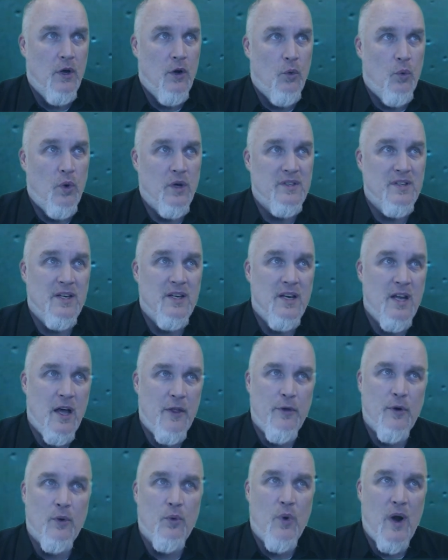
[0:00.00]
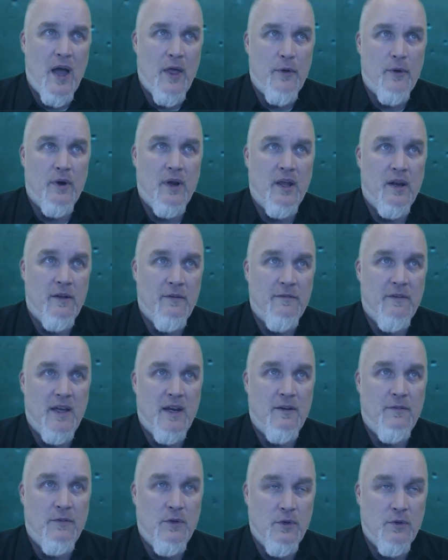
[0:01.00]
was another rather
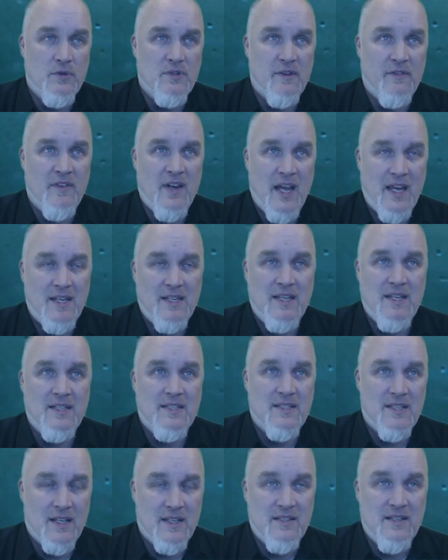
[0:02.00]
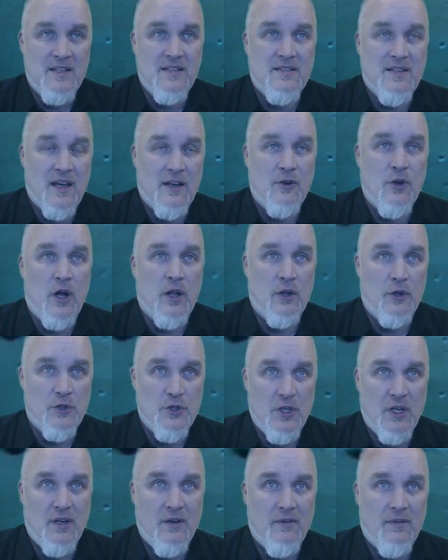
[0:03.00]
innovative use of 1960s
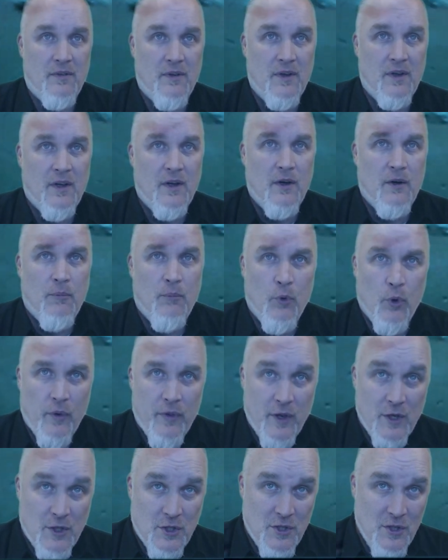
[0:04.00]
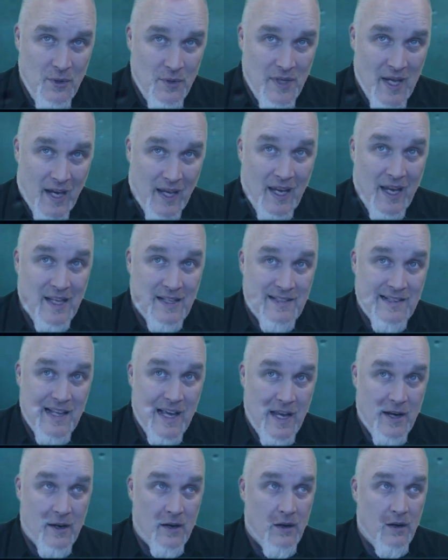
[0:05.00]
technology. More than 2 decades
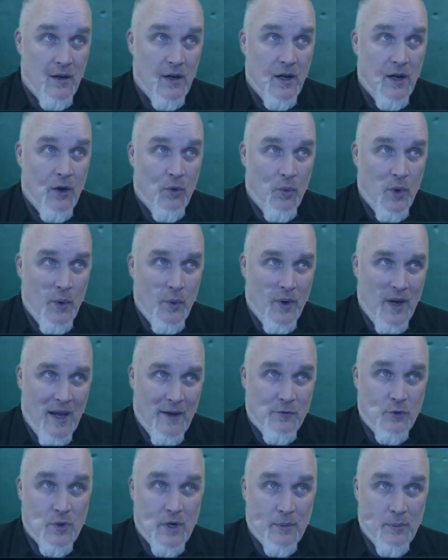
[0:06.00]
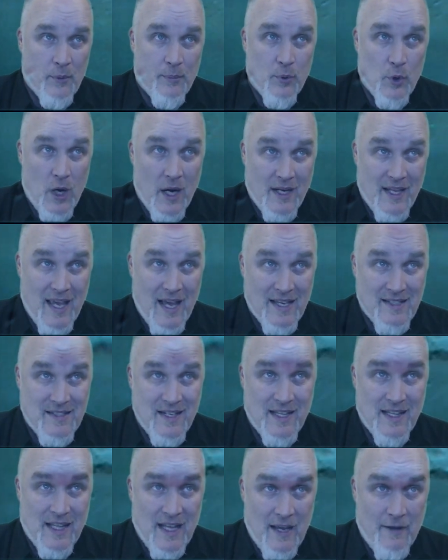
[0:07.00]
later, we would have trouble
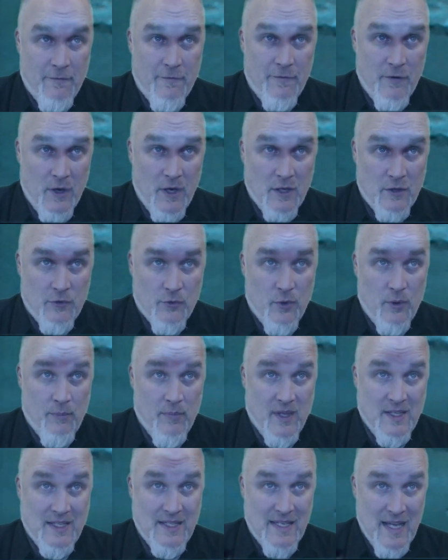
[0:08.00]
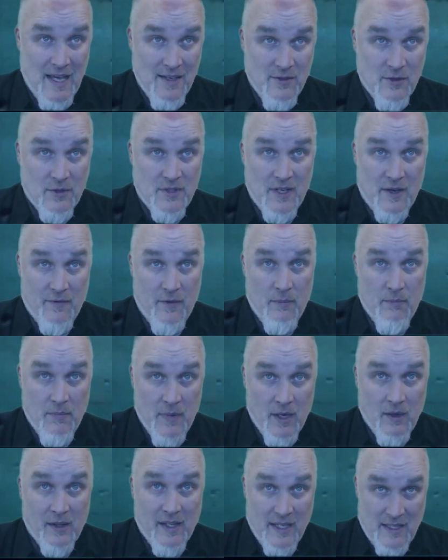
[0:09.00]
broadcasting live footage from the deserts of the
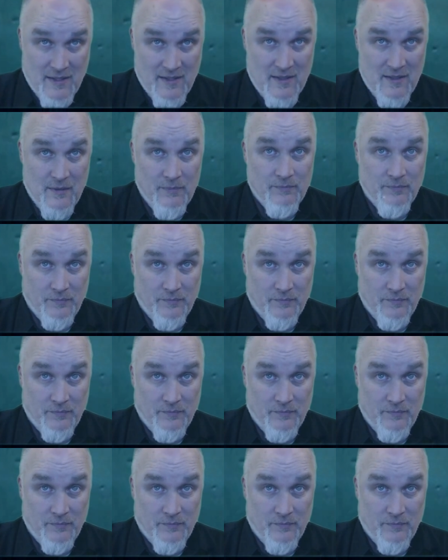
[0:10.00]
Middle East.